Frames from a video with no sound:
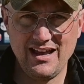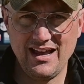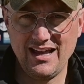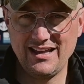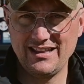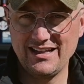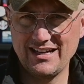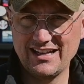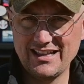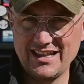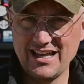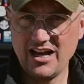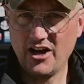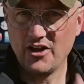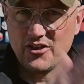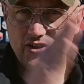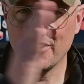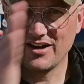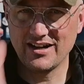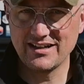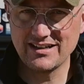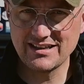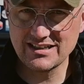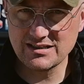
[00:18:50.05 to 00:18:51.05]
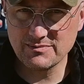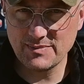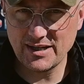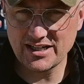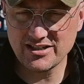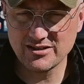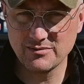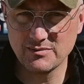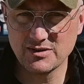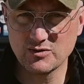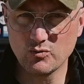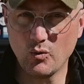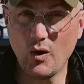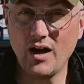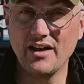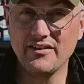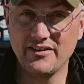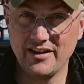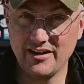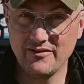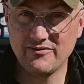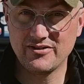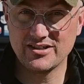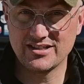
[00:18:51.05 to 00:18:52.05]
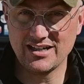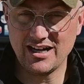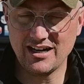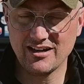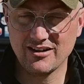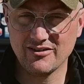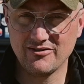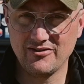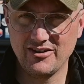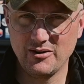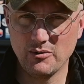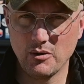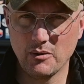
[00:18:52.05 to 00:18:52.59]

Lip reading: And then on the other end of the spectrum is wildlife photography,